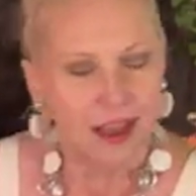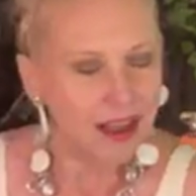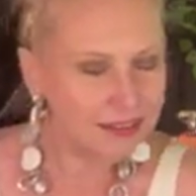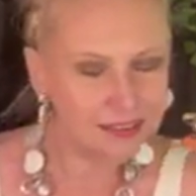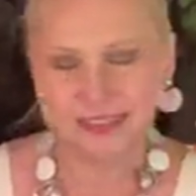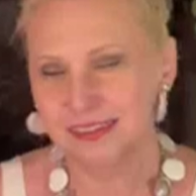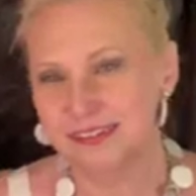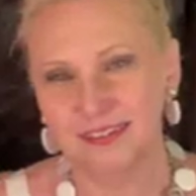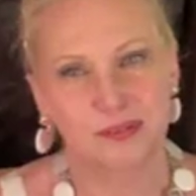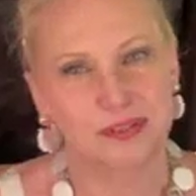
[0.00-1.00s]
just think this
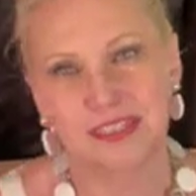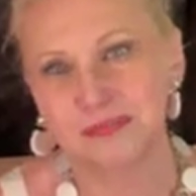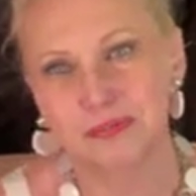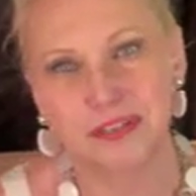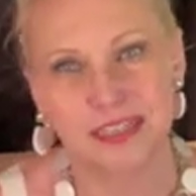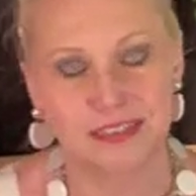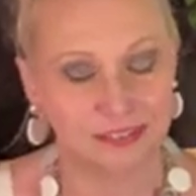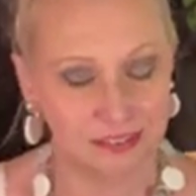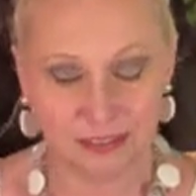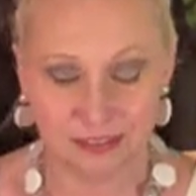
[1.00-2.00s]
is really pretty. It's
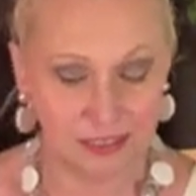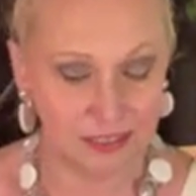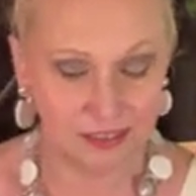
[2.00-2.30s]
sexy.